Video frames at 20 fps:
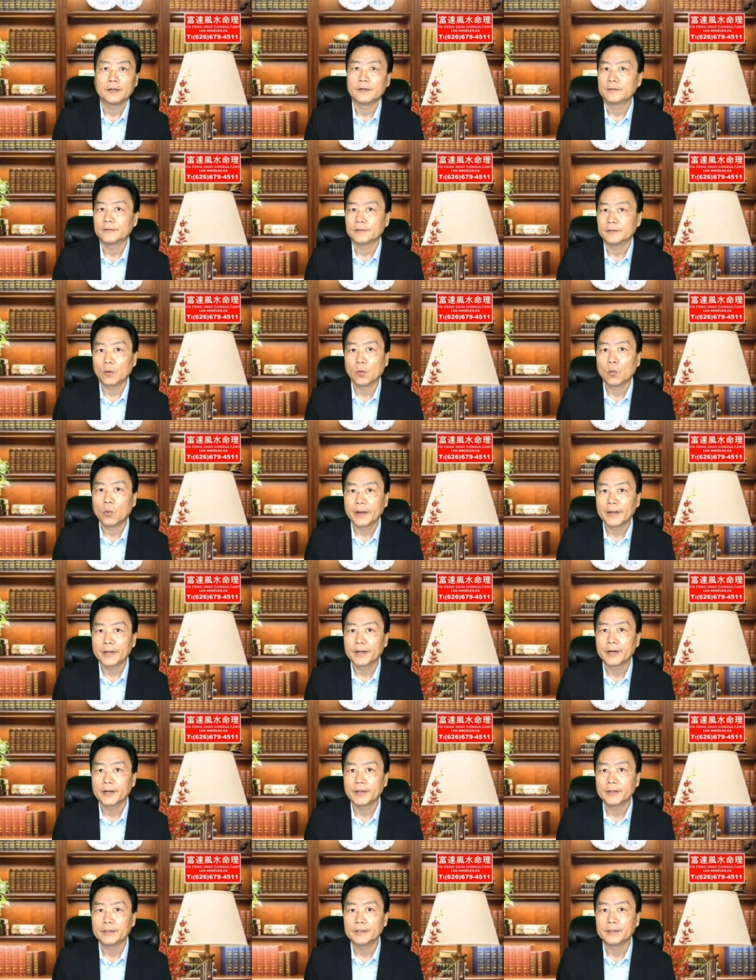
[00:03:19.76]
a white
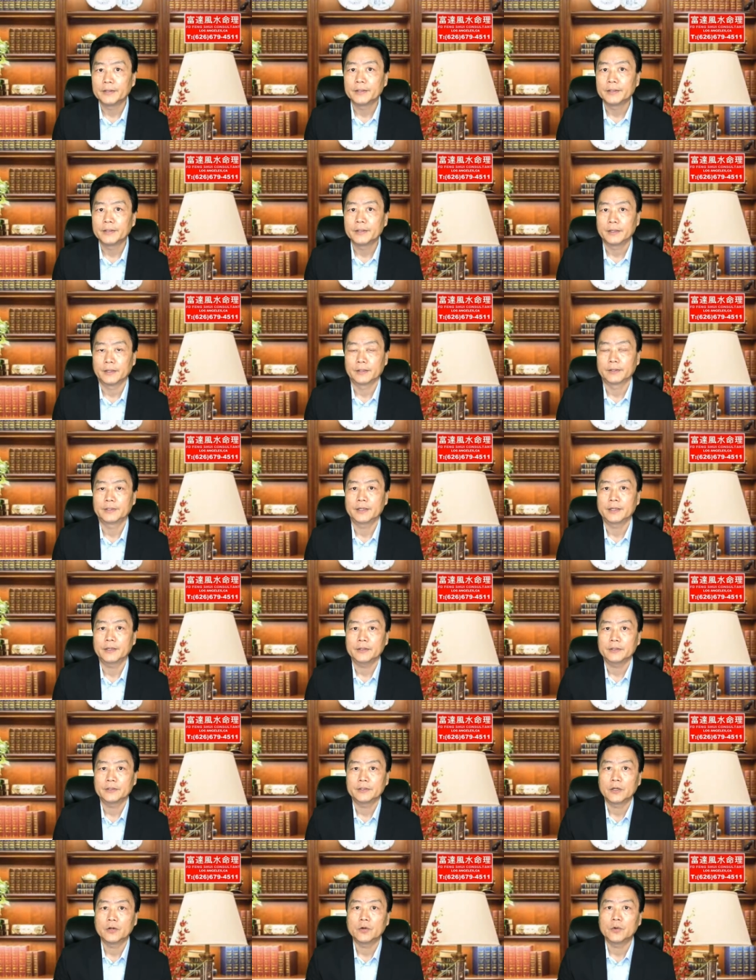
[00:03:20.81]
color. That
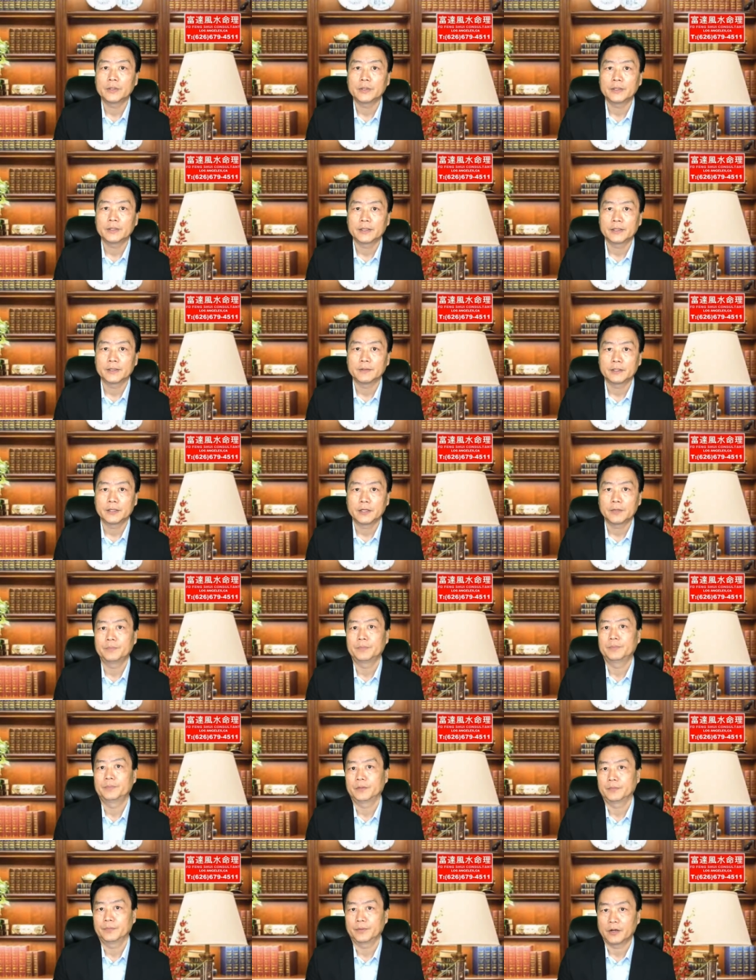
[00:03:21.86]
can keep
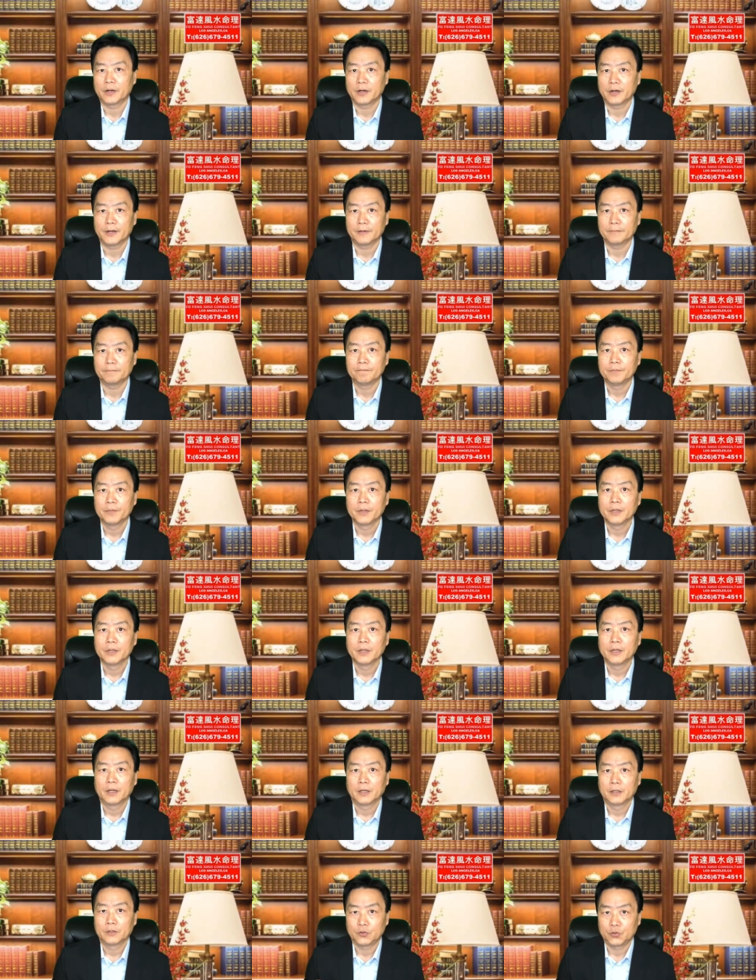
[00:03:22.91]
people calm
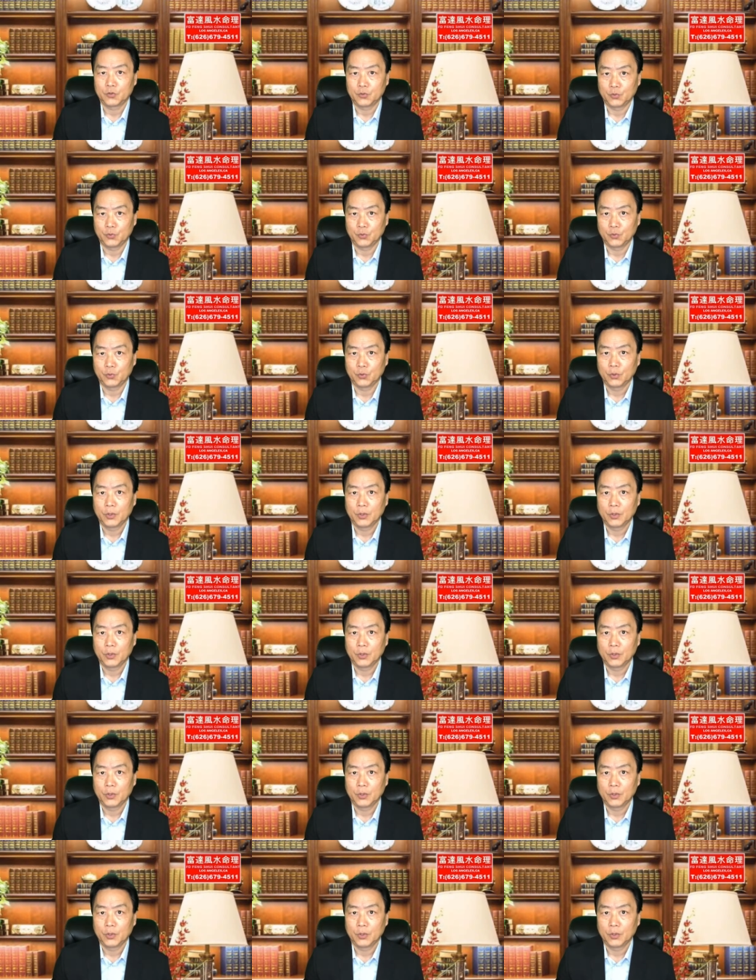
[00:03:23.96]
to